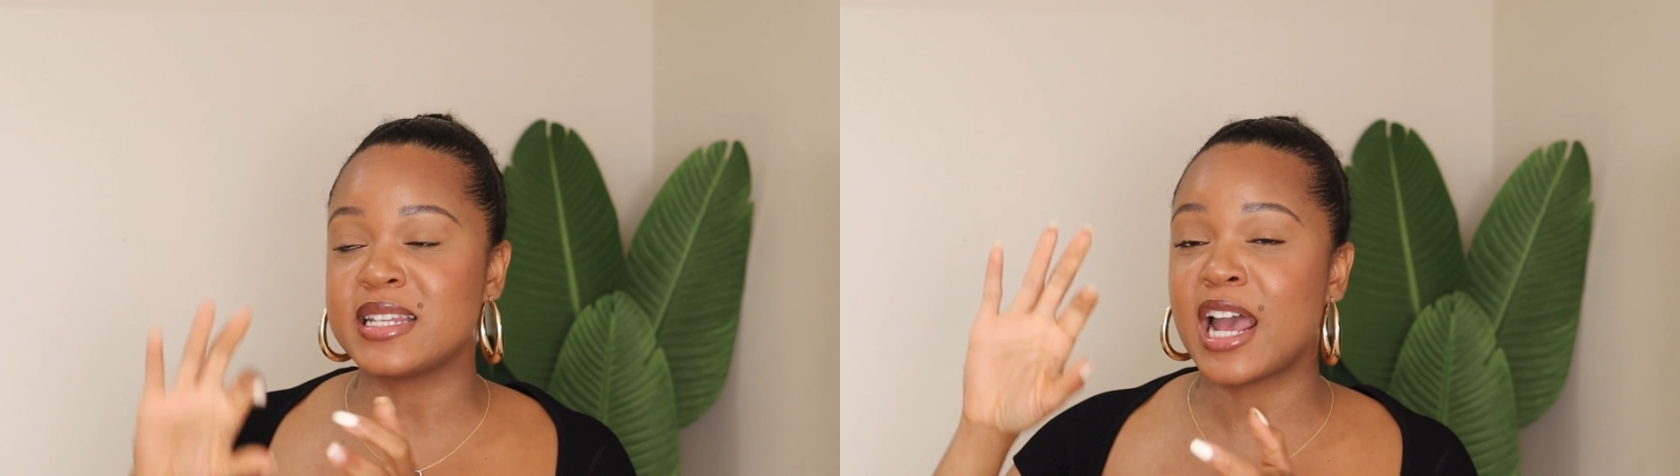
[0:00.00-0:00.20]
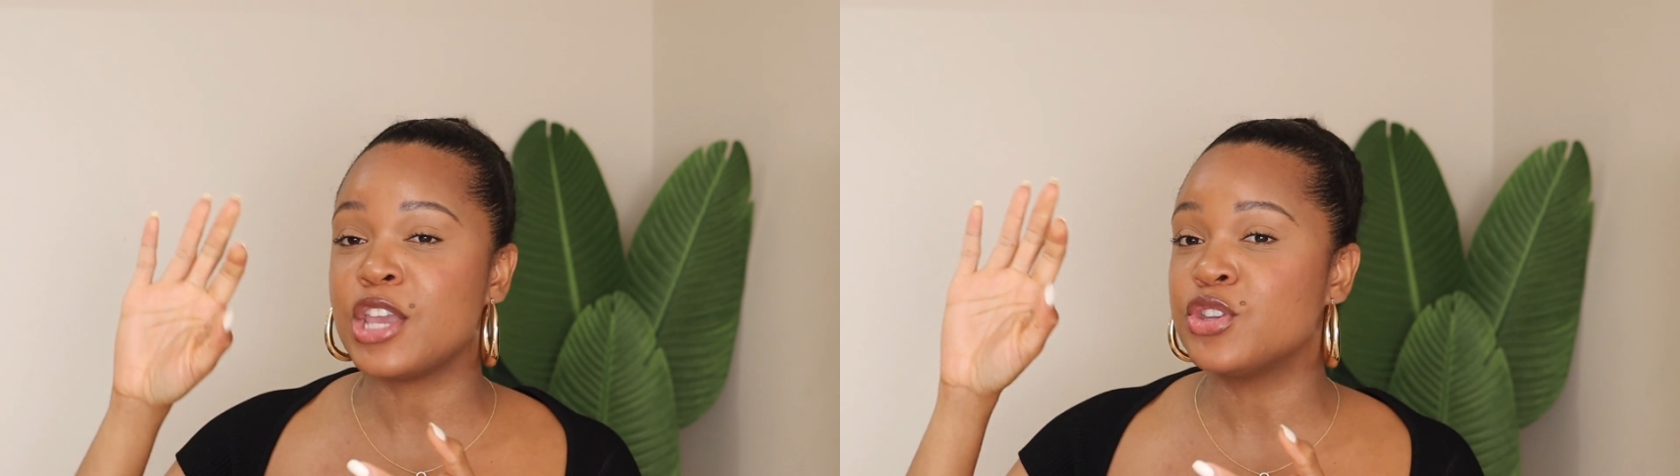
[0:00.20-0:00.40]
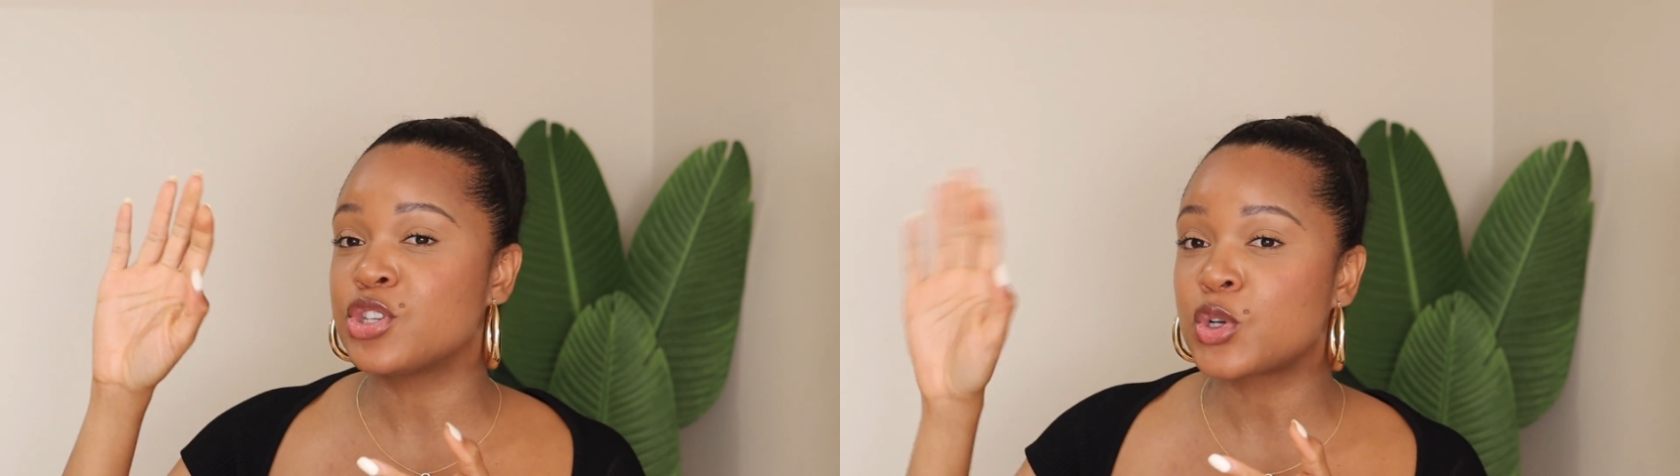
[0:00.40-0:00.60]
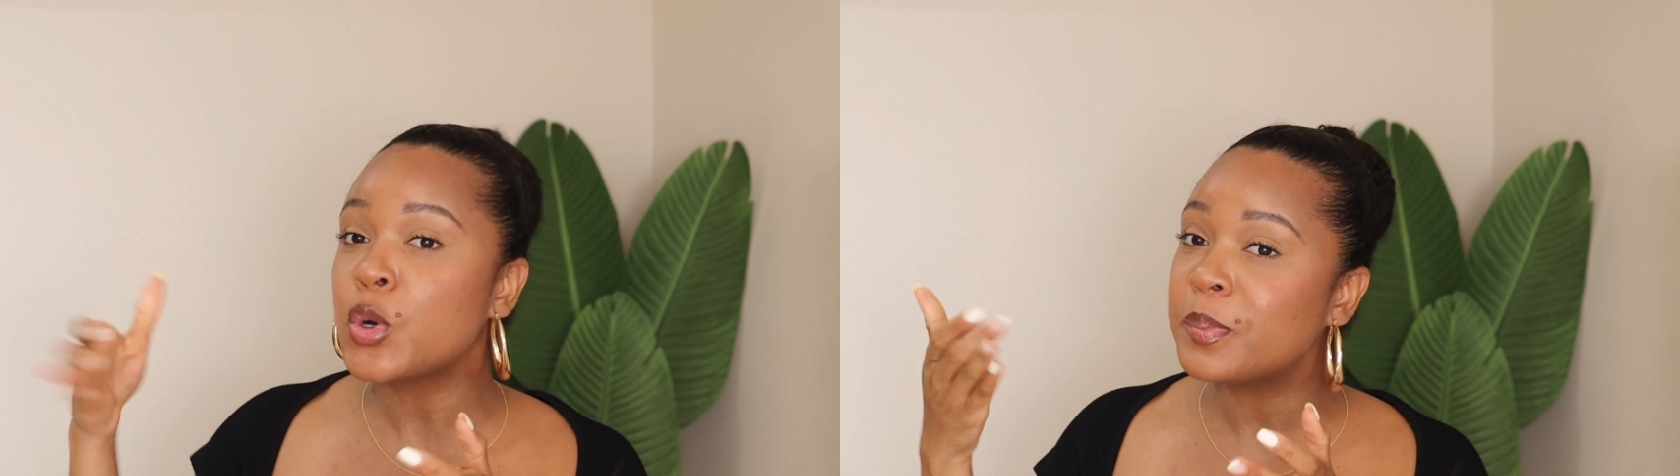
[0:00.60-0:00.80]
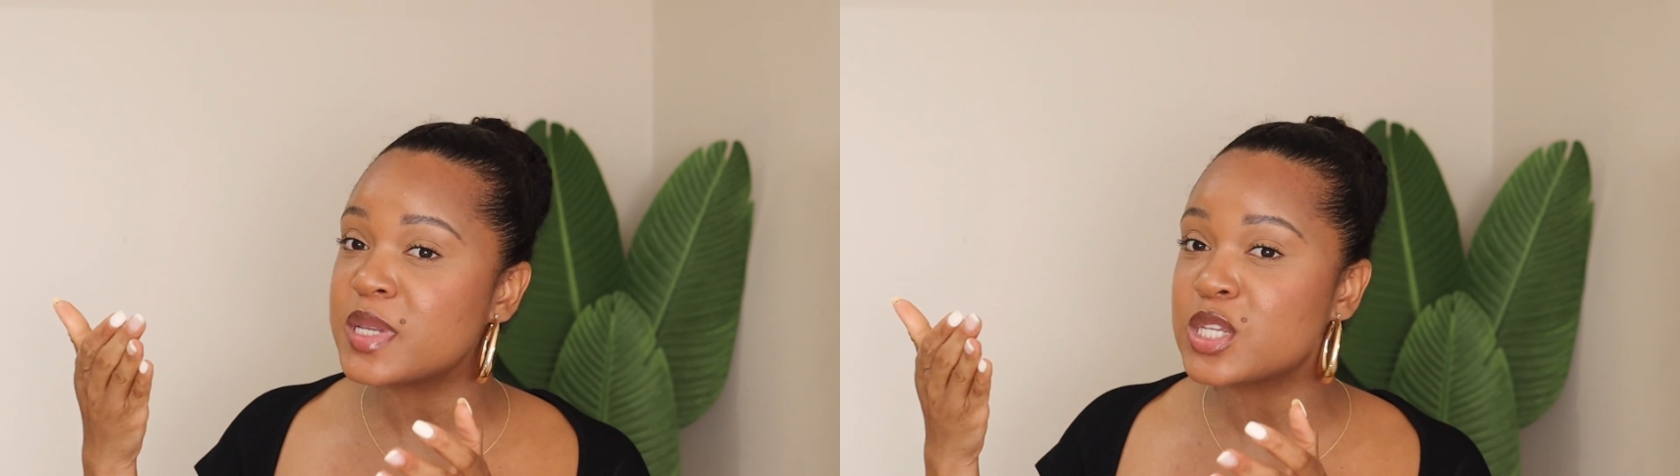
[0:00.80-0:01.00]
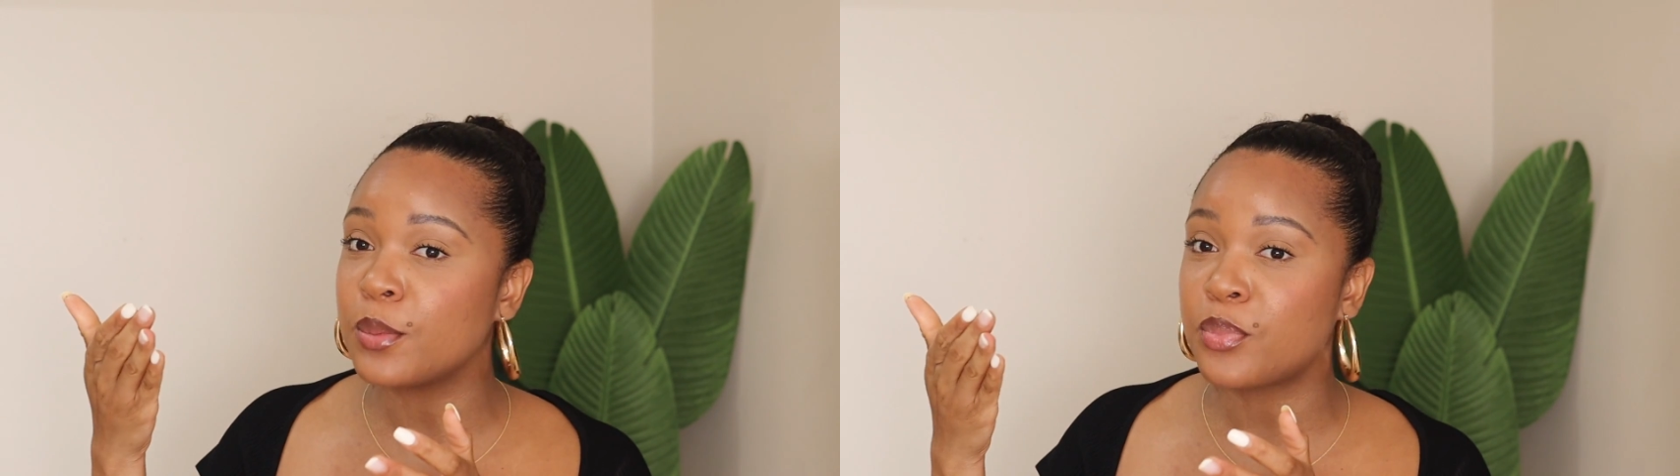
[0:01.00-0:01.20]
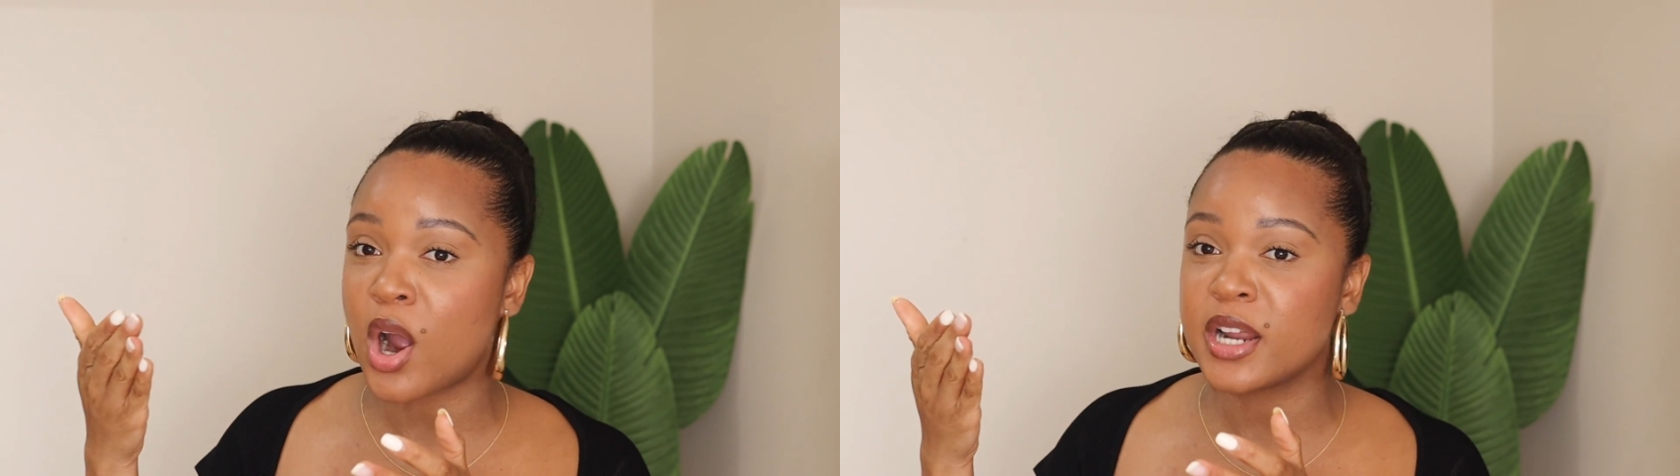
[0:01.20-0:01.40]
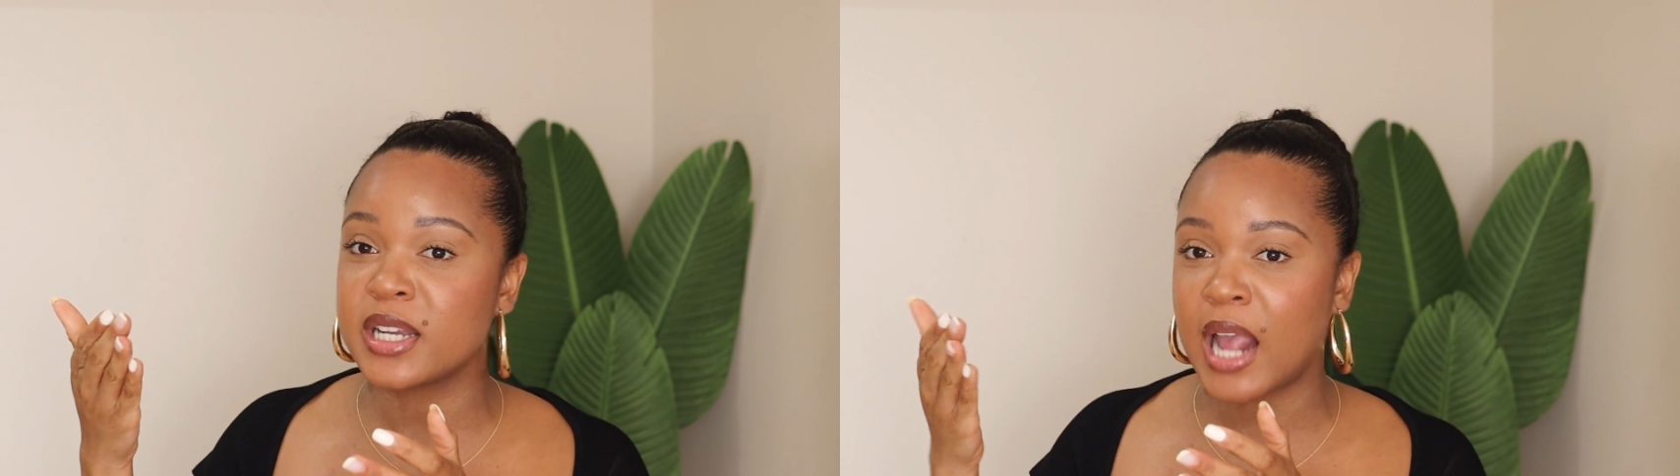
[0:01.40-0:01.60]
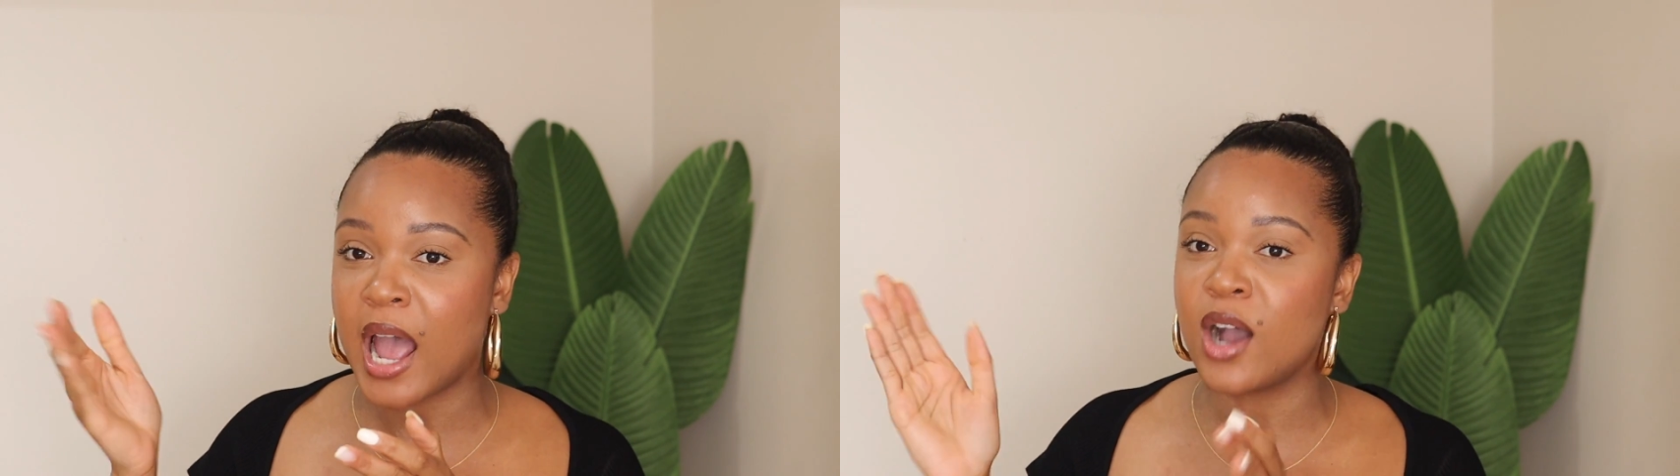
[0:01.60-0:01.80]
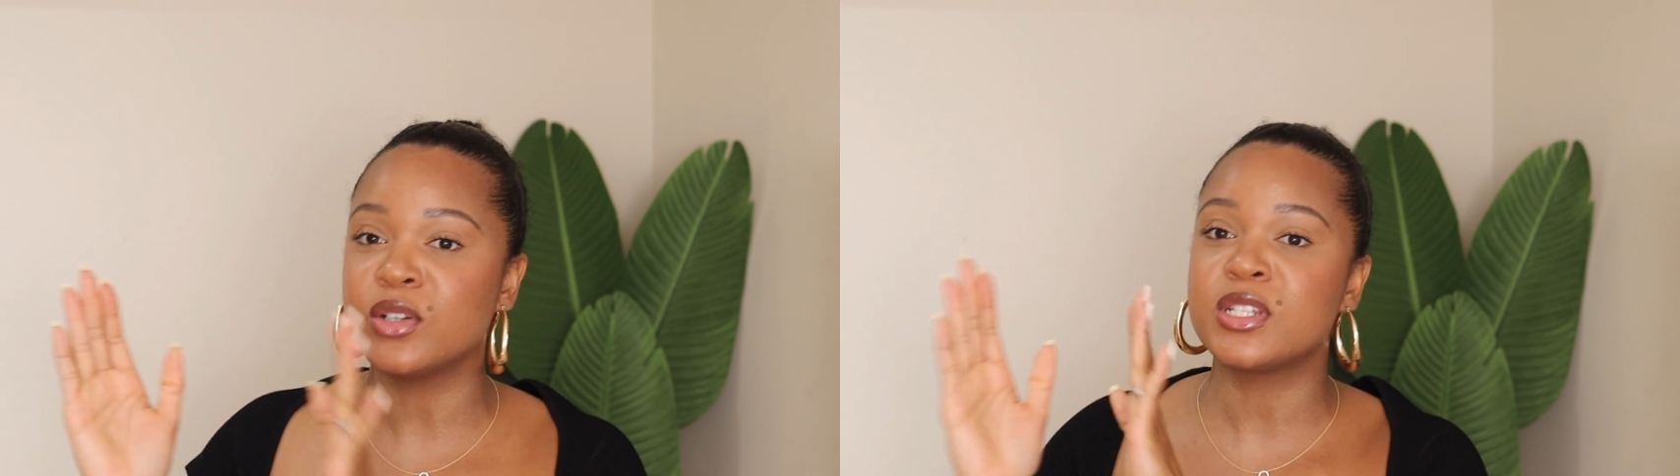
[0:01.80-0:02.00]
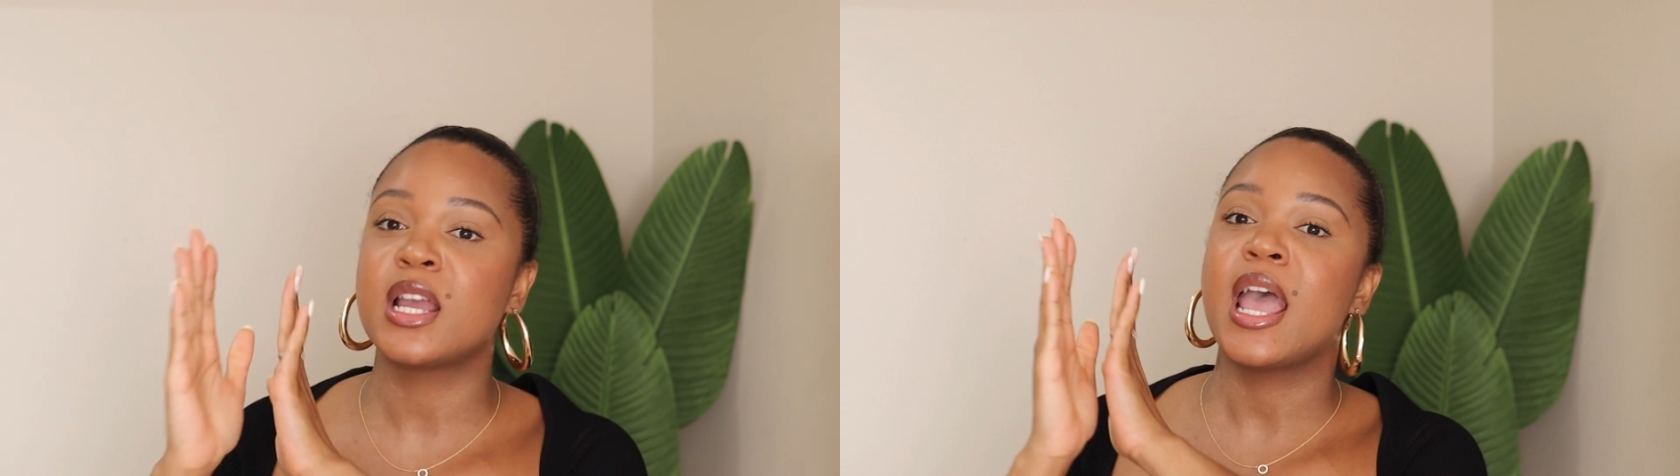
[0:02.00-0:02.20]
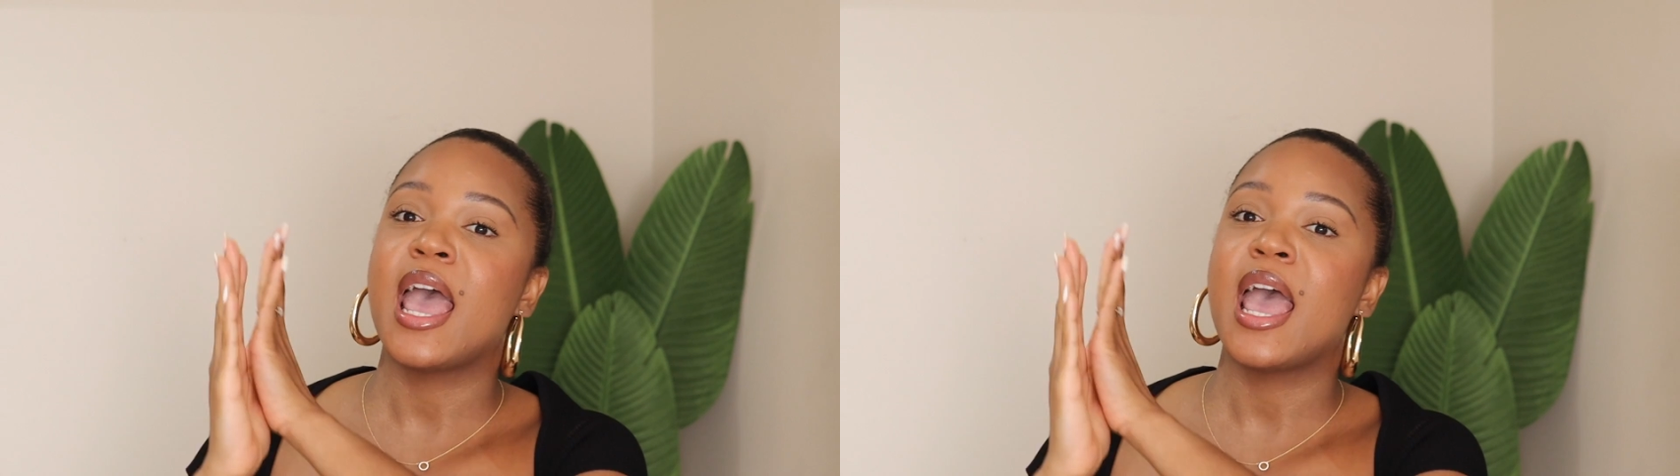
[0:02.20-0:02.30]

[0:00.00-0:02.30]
that you scoop some product out